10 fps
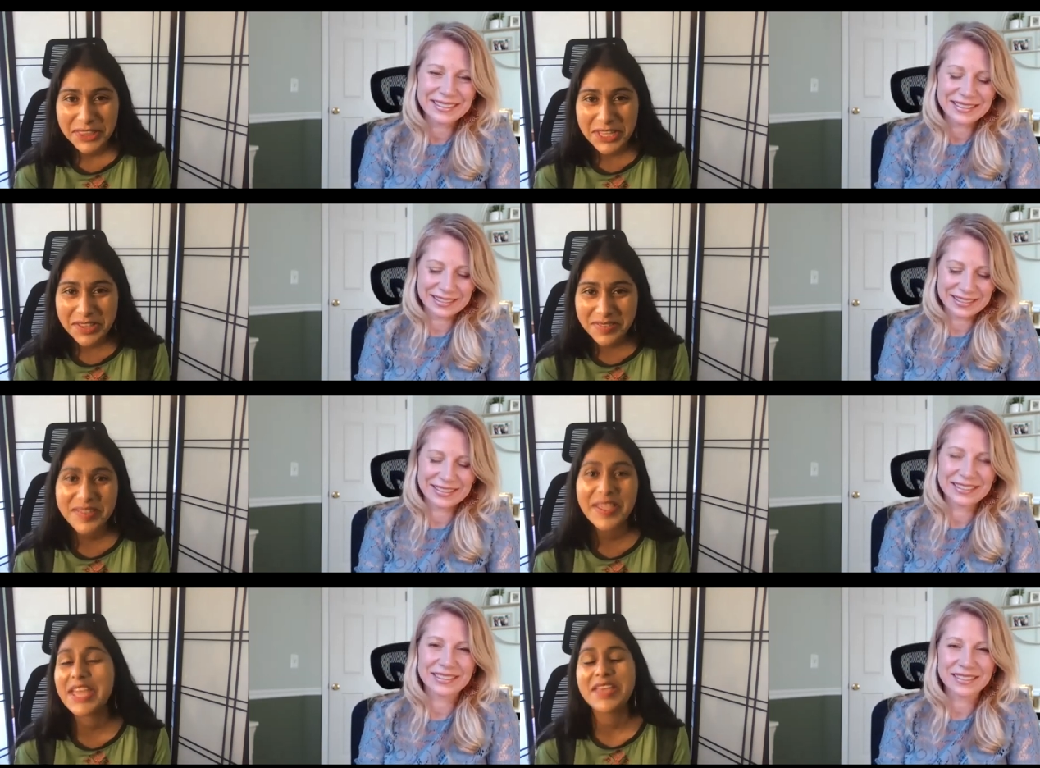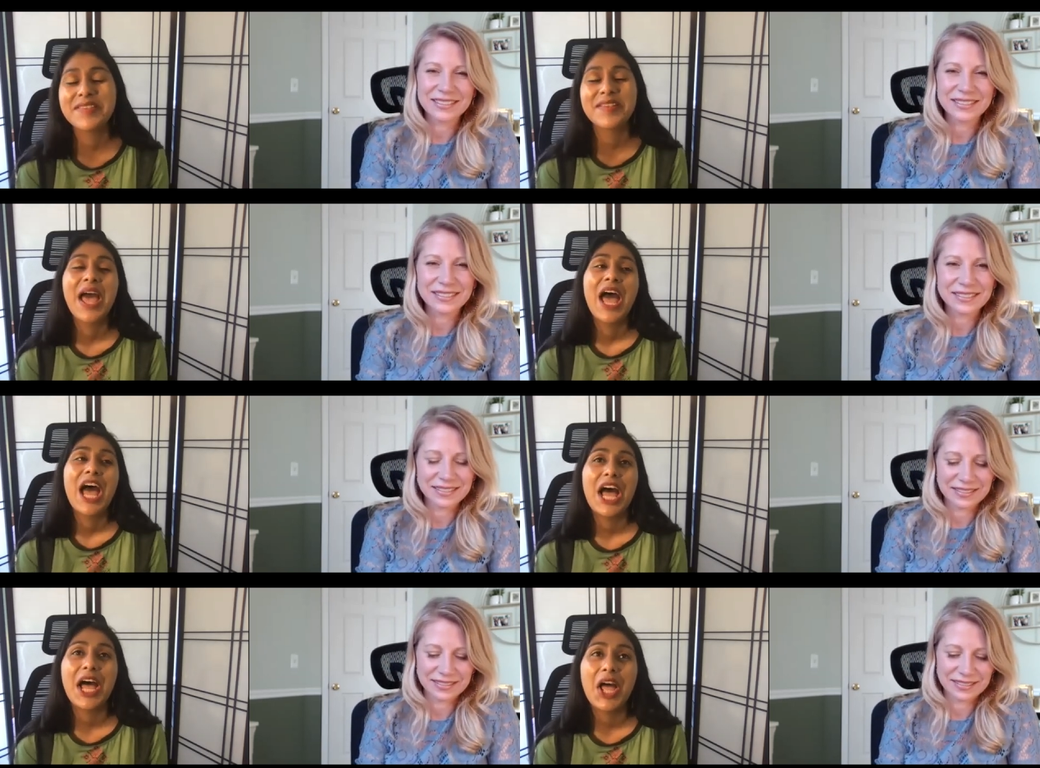Speaker 1: these days.
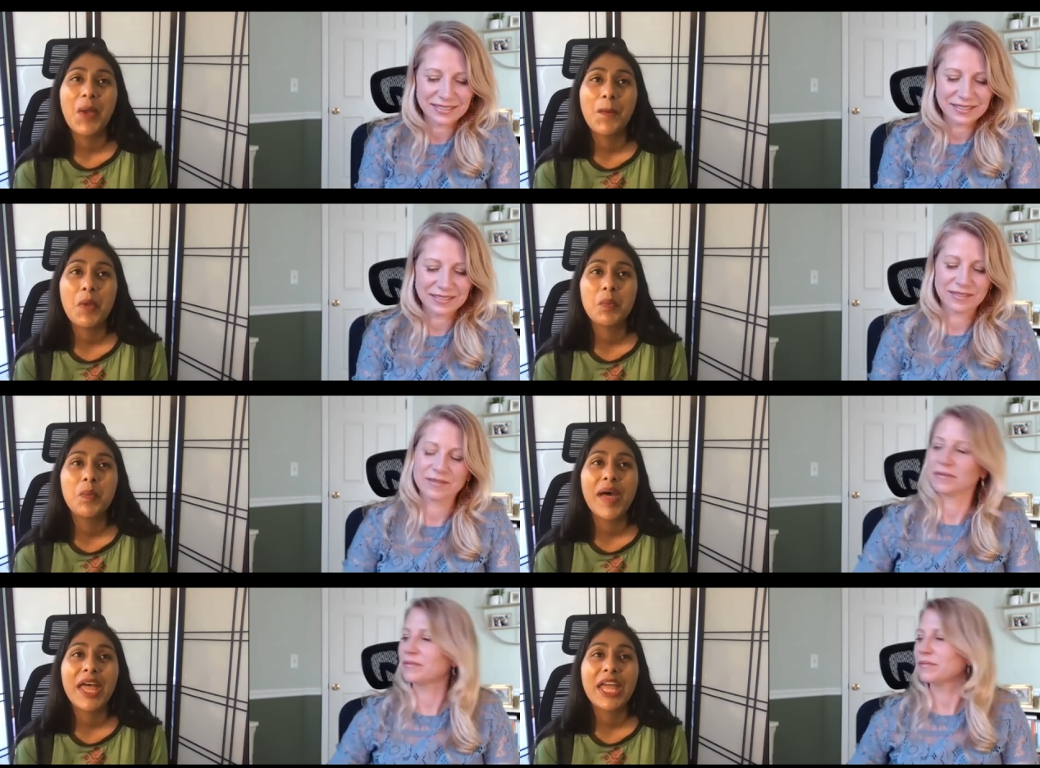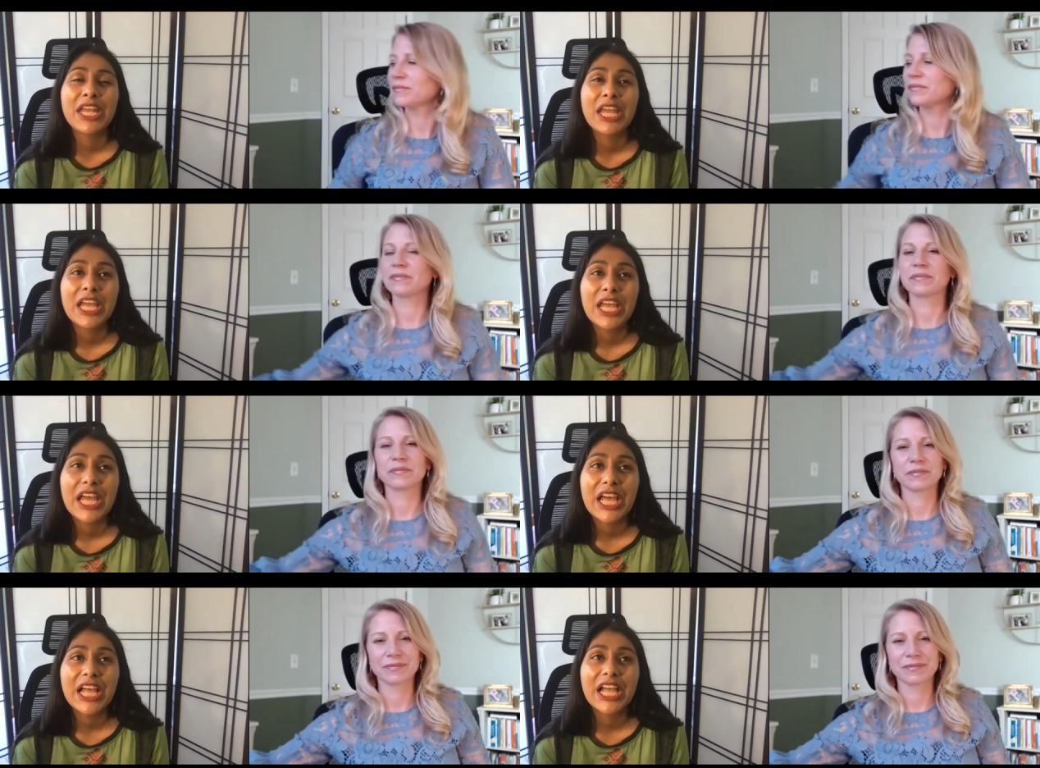
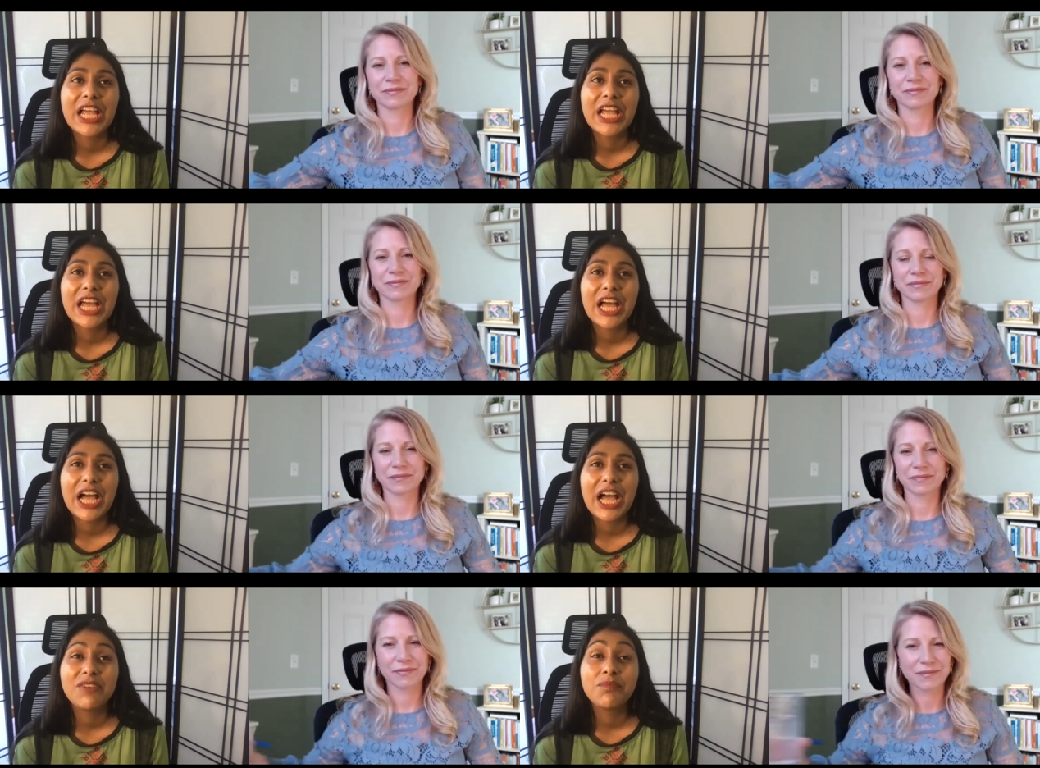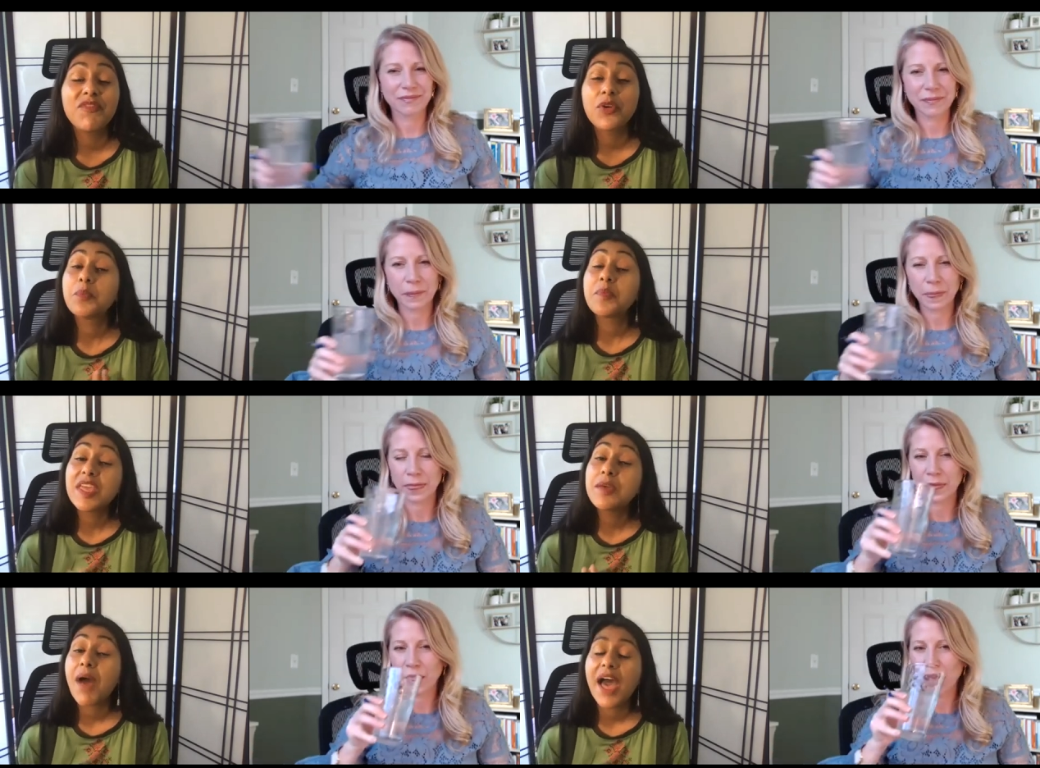For
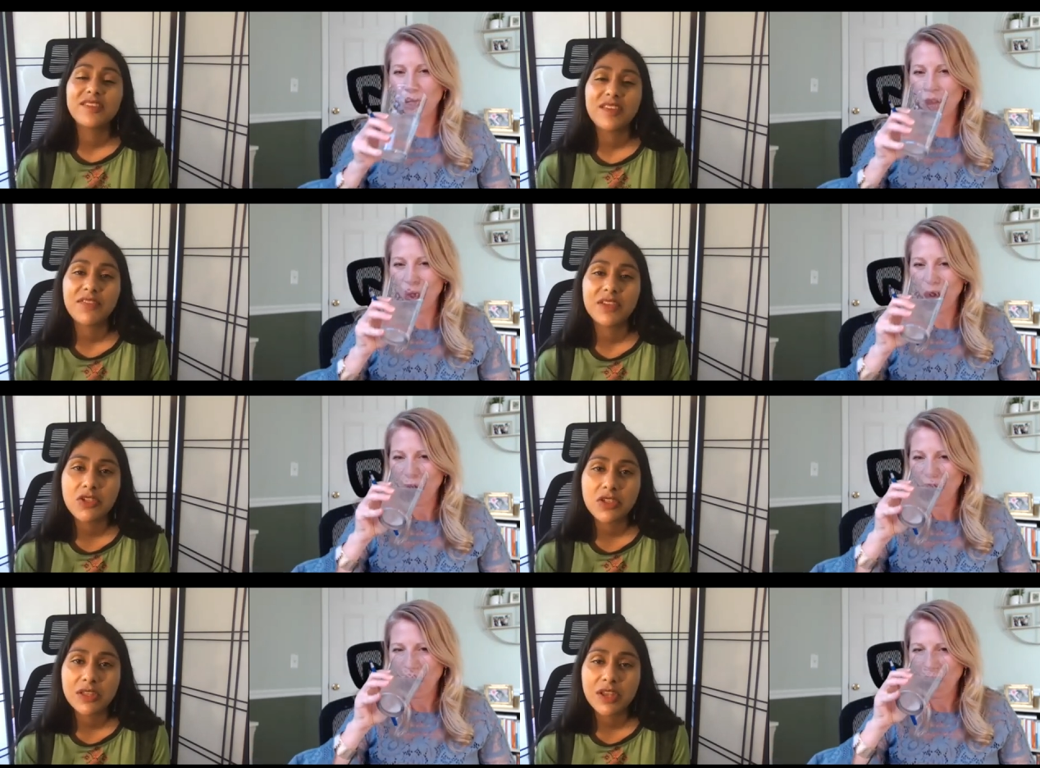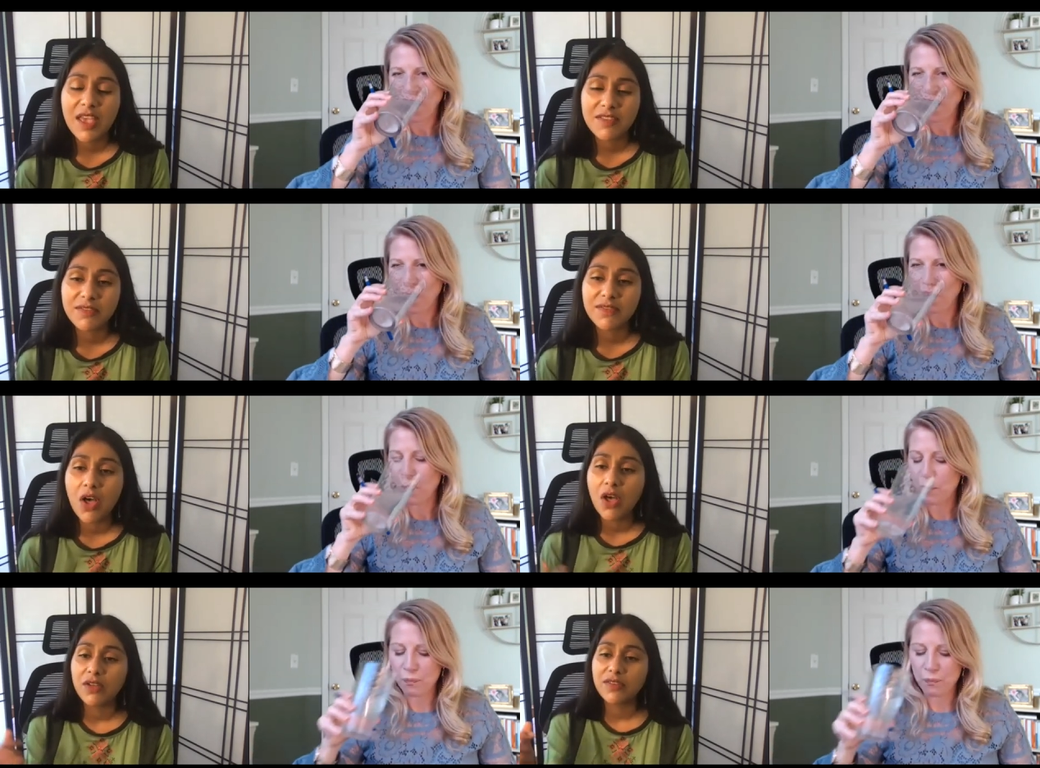me, my definition has
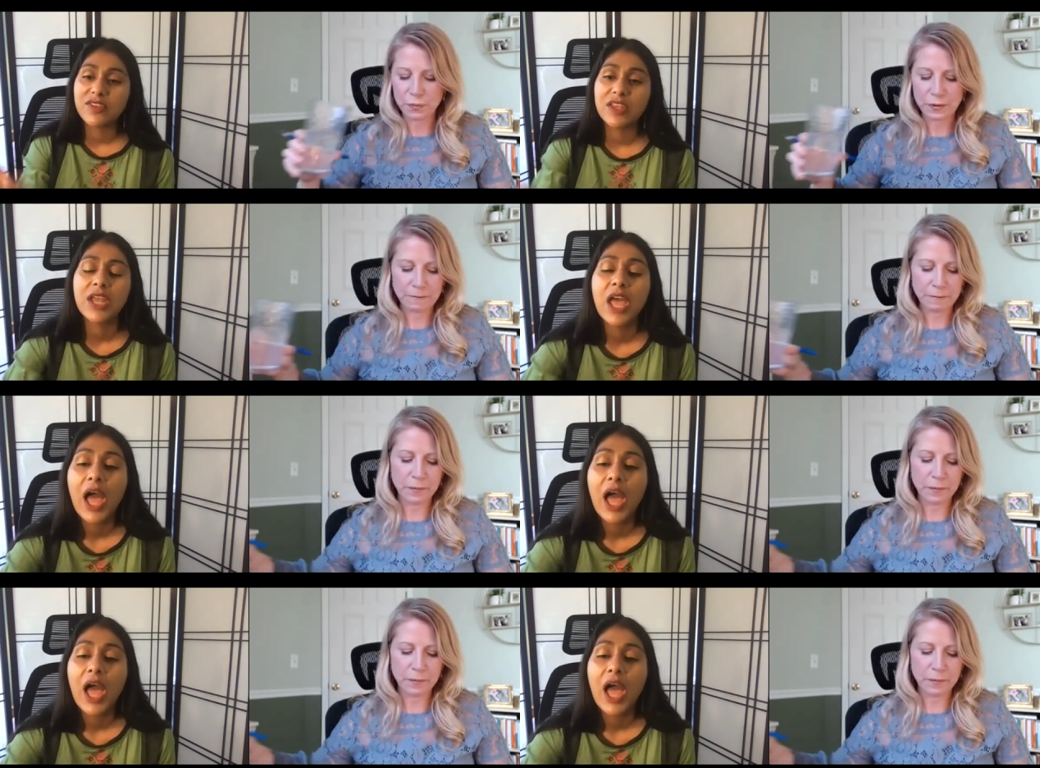evolved. And,